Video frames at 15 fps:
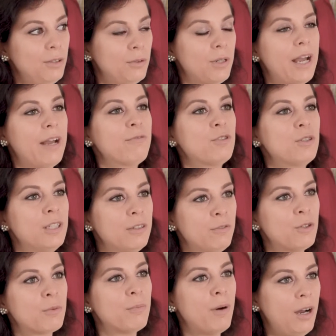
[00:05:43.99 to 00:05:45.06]
You have to
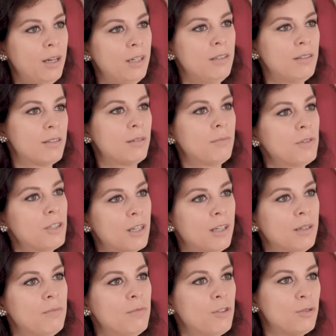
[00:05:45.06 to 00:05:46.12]
give your body some
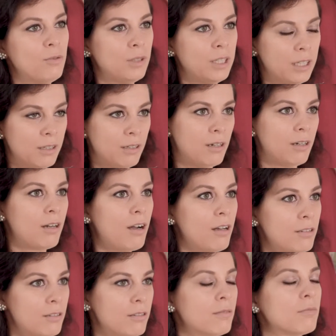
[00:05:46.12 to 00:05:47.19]
time to get
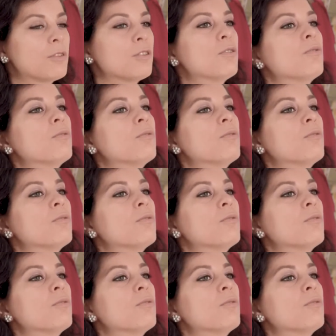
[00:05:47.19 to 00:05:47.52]
accustomed